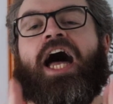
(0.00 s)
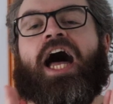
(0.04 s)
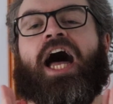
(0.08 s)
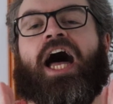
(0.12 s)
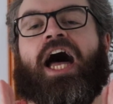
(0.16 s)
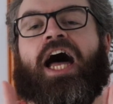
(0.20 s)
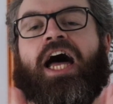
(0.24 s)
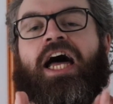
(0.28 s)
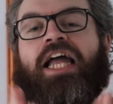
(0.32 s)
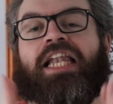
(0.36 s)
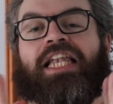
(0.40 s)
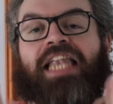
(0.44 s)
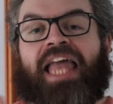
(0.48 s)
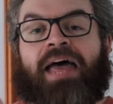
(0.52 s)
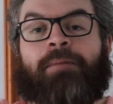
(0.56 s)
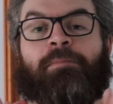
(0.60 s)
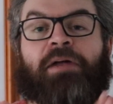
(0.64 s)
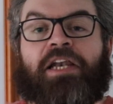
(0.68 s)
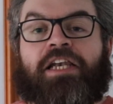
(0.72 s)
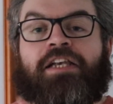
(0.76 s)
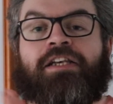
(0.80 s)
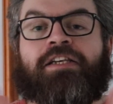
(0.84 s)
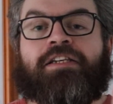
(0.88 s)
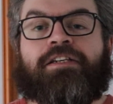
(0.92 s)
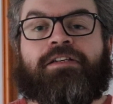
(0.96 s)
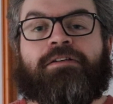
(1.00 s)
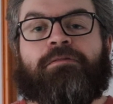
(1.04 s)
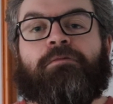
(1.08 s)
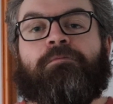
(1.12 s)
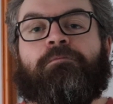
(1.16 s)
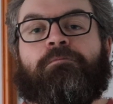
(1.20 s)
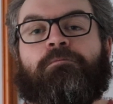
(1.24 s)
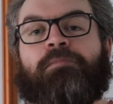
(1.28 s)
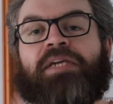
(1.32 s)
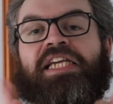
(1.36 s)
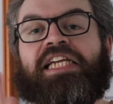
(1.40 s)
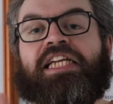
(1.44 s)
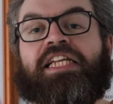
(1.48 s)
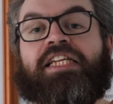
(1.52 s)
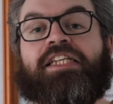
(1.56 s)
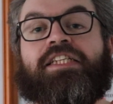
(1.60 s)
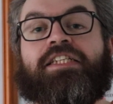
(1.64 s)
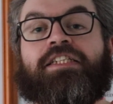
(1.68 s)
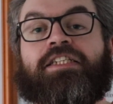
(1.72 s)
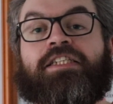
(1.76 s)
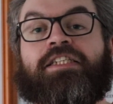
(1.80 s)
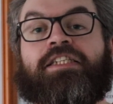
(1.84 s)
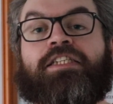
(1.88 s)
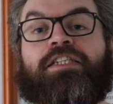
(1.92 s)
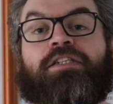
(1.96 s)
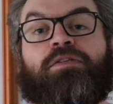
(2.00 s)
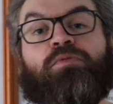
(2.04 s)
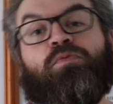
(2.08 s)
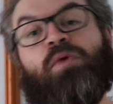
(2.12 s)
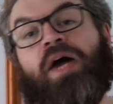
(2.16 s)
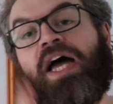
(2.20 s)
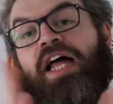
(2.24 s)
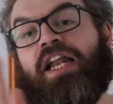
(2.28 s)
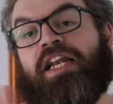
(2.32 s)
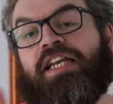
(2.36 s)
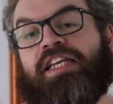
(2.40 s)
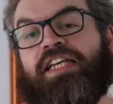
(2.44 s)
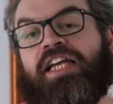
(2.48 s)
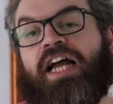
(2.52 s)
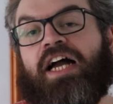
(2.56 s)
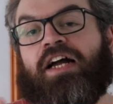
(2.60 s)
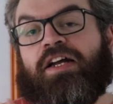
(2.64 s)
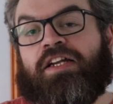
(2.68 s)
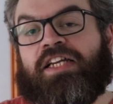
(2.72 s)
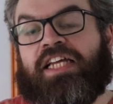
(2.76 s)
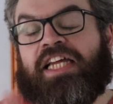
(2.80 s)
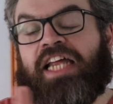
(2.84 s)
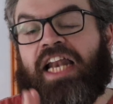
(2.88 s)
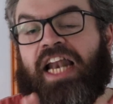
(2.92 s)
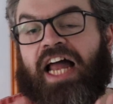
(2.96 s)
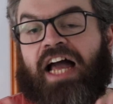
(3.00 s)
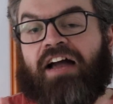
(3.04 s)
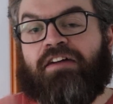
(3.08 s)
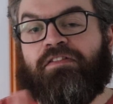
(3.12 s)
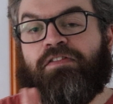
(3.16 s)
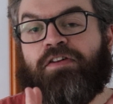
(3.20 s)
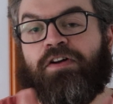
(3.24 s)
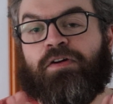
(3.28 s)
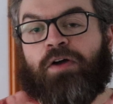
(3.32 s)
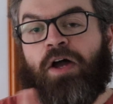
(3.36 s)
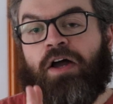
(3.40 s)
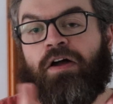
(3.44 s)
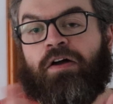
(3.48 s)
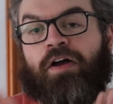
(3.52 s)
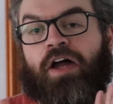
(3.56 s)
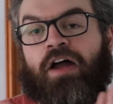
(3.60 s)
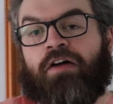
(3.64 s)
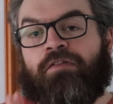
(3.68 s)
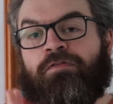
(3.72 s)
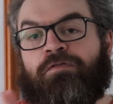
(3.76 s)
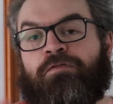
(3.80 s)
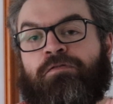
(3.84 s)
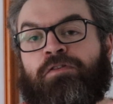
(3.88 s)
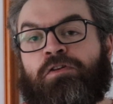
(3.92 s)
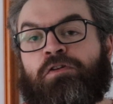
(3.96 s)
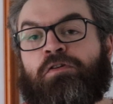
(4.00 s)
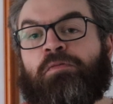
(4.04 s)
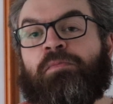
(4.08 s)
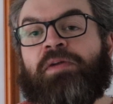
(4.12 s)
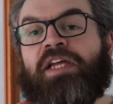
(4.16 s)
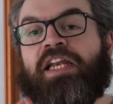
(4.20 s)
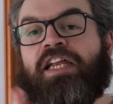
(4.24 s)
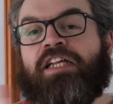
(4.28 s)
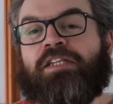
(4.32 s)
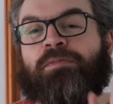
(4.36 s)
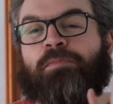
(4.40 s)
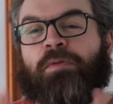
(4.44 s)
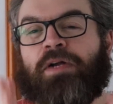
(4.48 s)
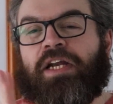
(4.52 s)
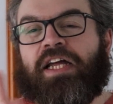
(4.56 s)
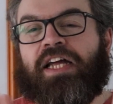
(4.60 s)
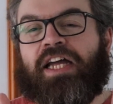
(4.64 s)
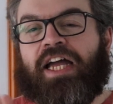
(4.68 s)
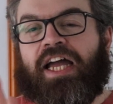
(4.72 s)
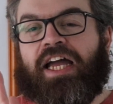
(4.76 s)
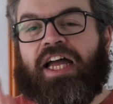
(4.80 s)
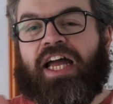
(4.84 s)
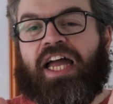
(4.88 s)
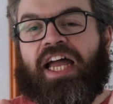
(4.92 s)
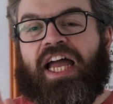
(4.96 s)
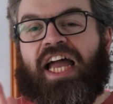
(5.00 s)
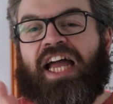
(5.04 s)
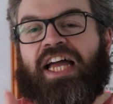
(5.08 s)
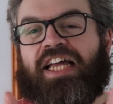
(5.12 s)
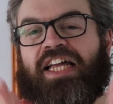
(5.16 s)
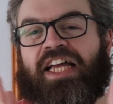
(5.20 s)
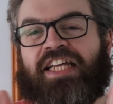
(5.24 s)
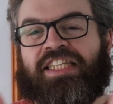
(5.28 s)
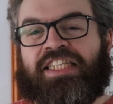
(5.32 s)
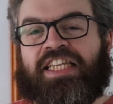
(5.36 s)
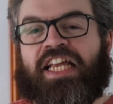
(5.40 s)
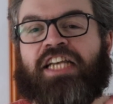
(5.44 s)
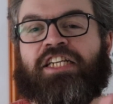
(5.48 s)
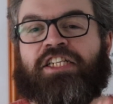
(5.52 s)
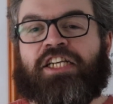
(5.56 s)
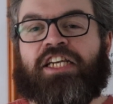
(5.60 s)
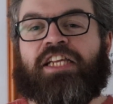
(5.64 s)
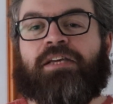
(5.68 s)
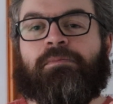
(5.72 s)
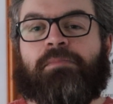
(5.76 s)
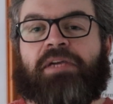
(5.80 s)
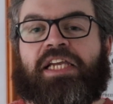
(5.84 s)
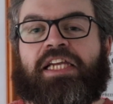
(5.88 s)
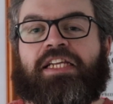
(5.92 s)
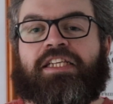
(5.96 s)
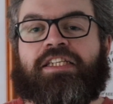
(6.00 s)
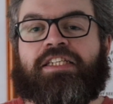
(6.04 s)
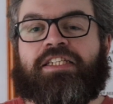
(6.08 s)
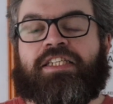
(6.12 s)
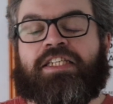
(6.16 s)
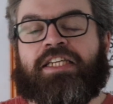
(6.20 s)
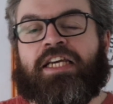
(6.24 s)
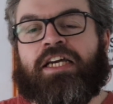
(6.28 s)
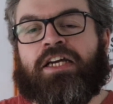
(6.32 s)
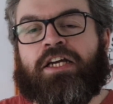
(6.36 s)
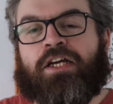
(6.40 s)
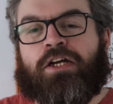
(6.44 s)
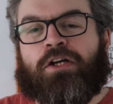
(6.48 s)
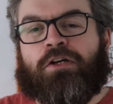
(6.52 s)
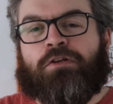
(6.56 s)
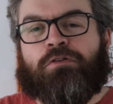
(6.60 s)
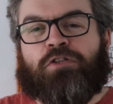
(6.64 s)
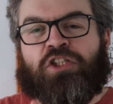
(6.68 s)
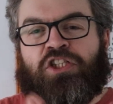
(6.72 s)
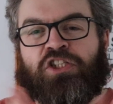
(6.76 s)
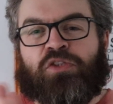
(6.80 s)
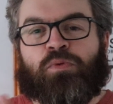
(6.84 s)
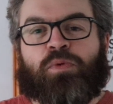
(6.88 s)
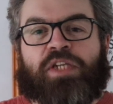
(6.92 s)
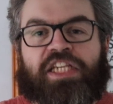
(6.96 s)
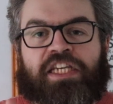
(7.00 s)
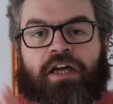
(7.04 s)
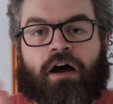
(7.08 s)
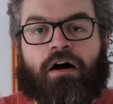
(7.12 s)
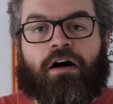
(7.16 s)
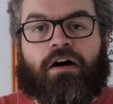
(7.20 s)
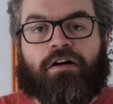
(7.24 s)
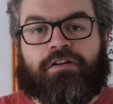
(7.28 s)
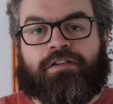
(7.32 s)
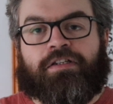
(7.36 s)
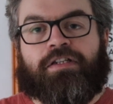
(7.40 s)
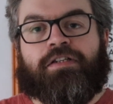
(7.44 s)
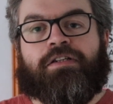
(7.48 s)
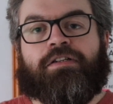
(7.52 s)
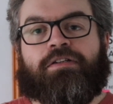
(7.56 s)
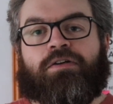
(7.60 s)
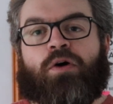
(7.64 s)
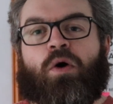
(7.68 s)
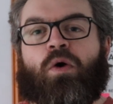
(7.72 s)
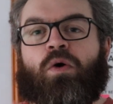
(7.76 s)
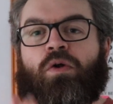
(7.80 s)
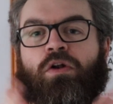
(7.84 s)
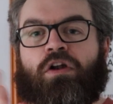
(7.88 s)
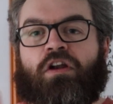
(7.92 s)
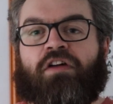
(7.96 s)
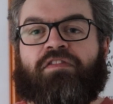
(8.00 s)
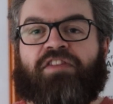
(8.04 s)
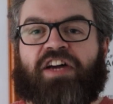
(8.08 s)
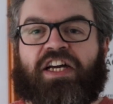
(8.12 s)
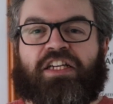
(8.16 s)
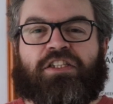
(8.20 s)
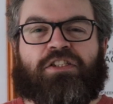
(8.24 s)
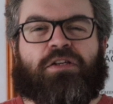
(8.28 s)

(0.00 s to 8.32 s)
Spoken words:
Lemon means, well, it can have a few meanings, but it essentially means sweetheart or lover.